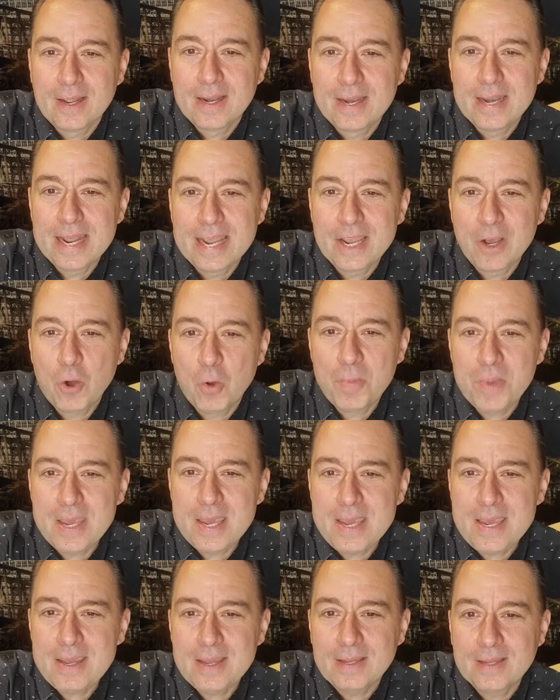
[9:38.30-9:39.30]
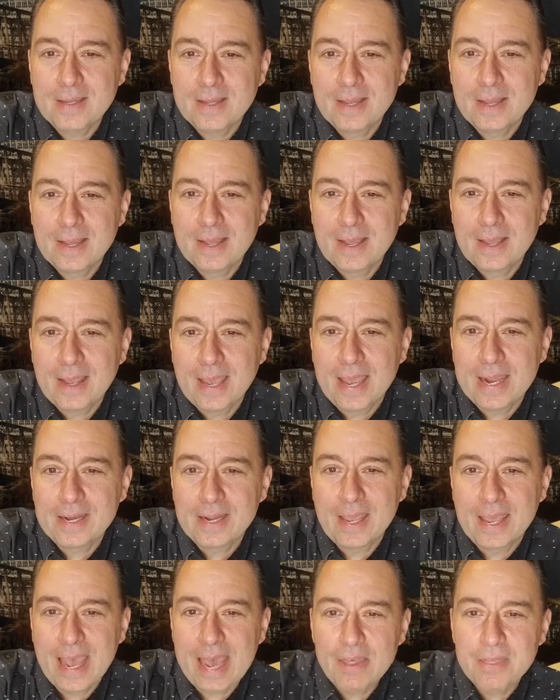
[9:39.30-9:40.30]
Naomi and
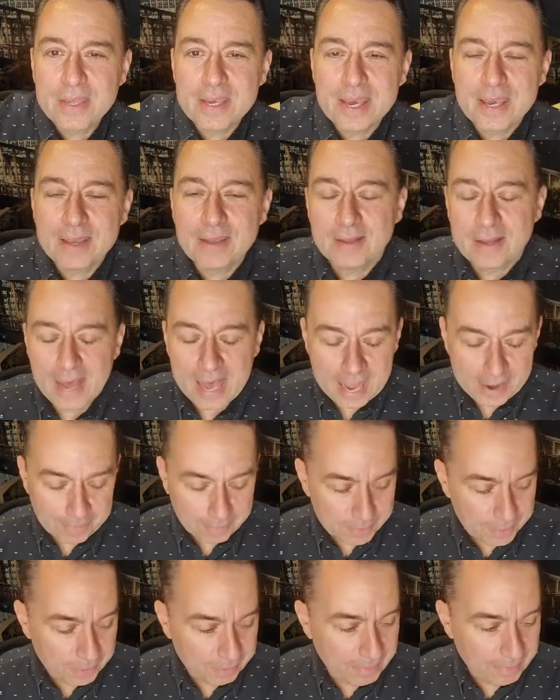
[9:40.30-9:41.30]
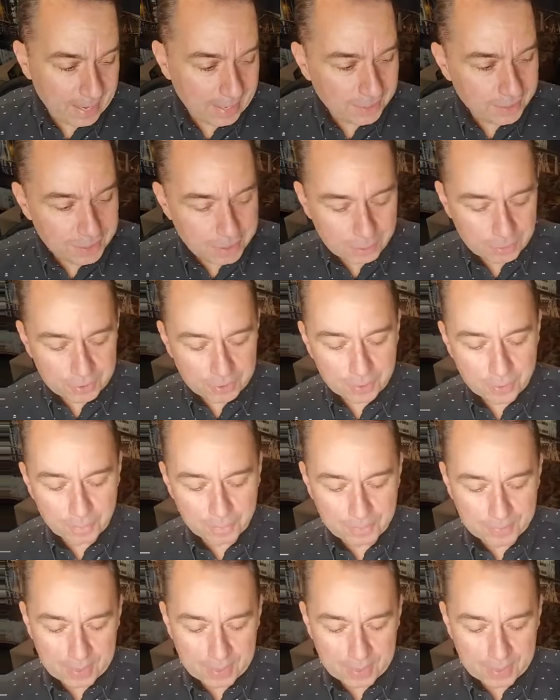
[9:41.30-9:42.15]
Kathy. Hi from Savannah to you too.